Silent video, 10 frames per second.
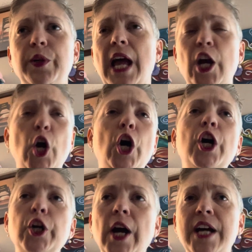a car
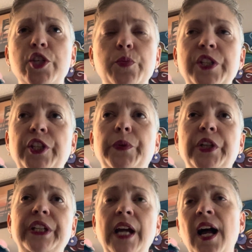crash when you were
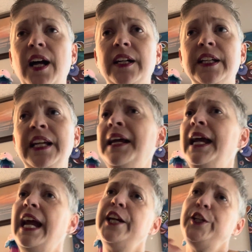young
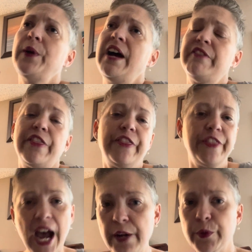and you have a
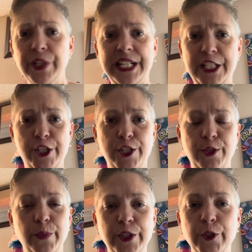thyroid
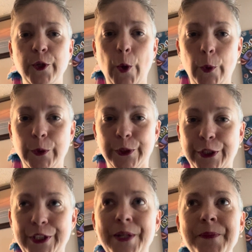issue when you're
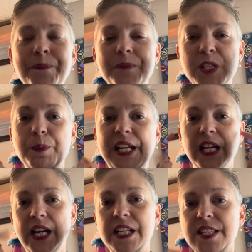older, it's
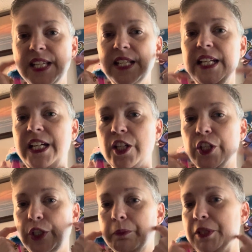because in here
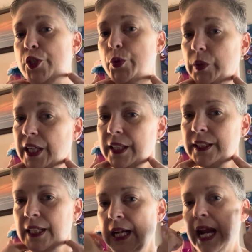your medulla
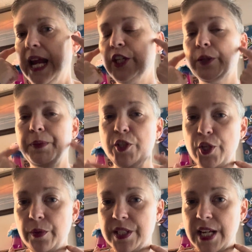and your
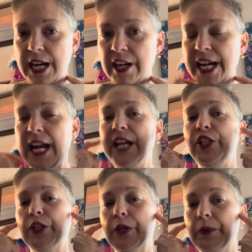pituitary and
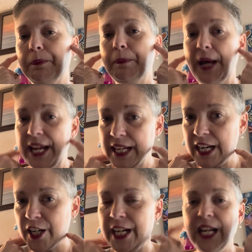your
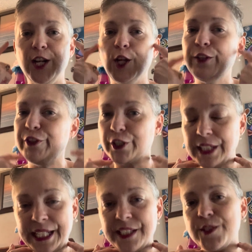pituitary and all of your
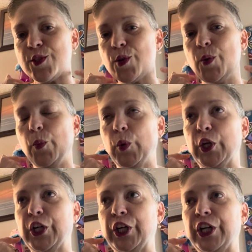glands
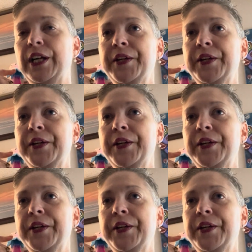were